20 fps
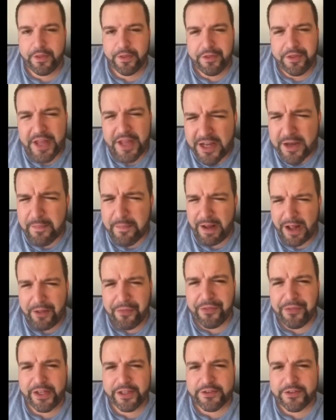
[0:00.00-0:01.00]
Think
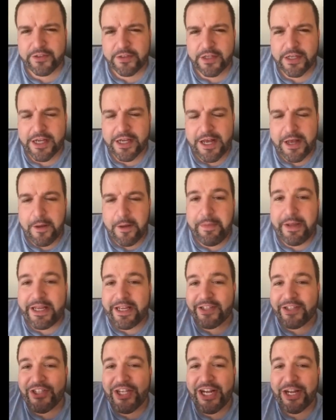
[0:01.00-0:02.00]
about this,
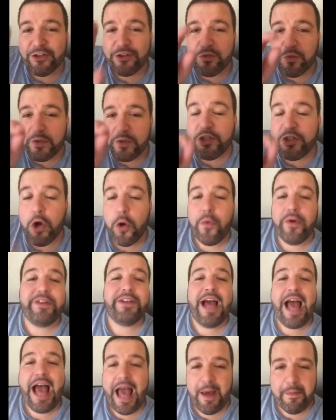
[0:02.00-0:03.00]
because here's what's
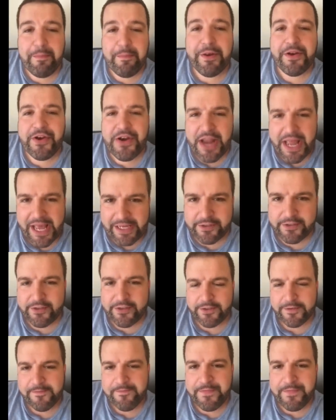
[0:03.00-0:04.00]
going to happen
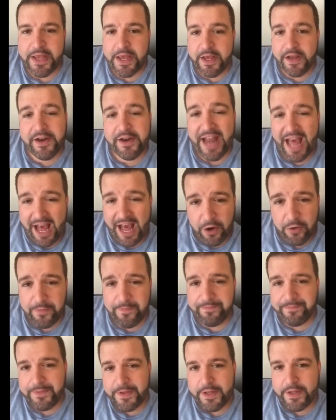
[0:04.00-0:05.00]
next
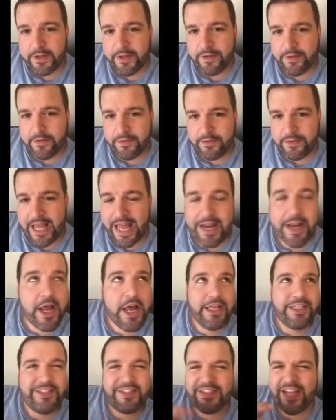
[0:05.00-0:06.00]
now that
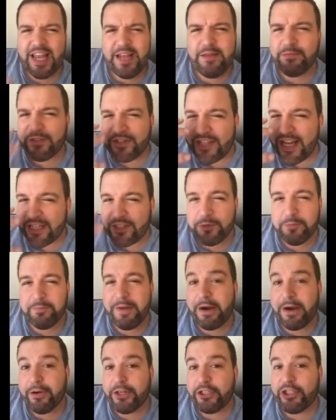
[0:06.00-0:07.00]
same sex
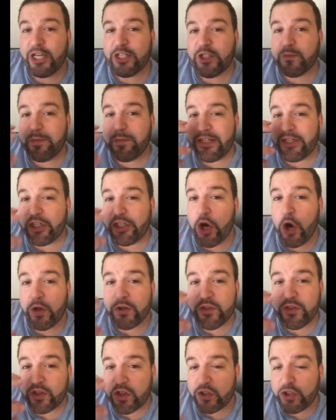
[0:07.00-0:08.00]
marriage has been
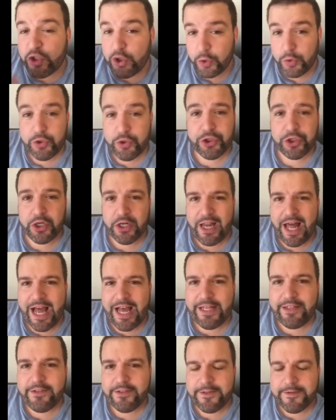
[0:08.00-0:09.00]

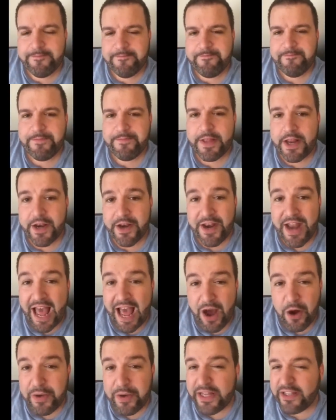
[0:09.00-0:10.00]
constitutionalized,
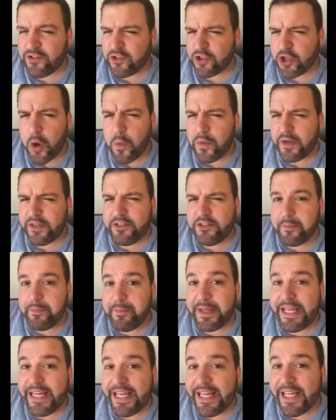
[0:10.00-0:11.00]
now it's going to
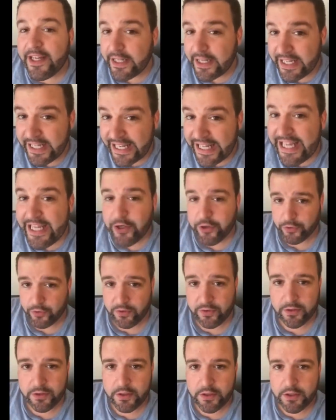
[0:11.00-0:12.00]
be
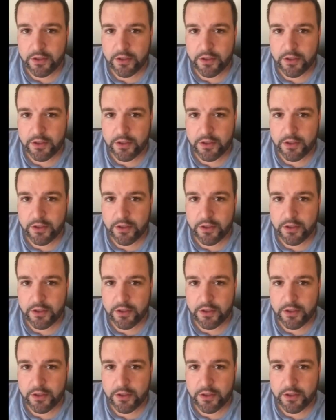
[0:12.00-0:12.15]
illegal